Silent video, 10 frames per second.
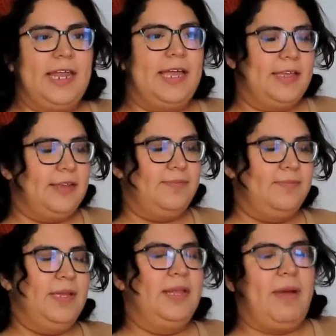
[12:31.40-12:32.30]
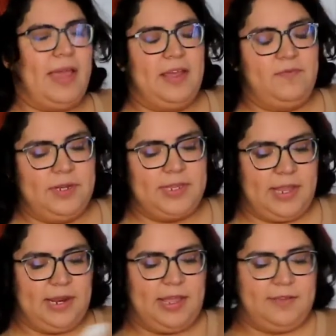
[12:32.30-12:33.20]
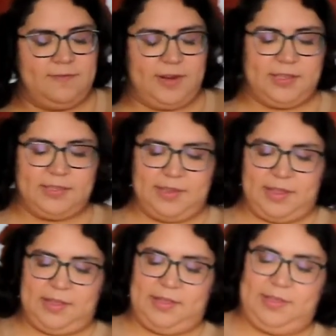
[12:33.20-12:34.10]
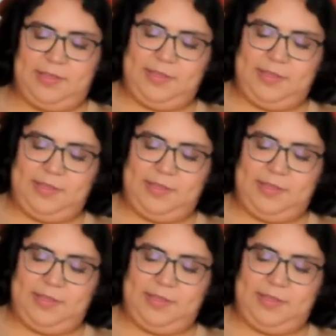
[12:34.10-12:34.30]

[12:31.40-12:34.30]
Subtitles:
like in my everyday life, not on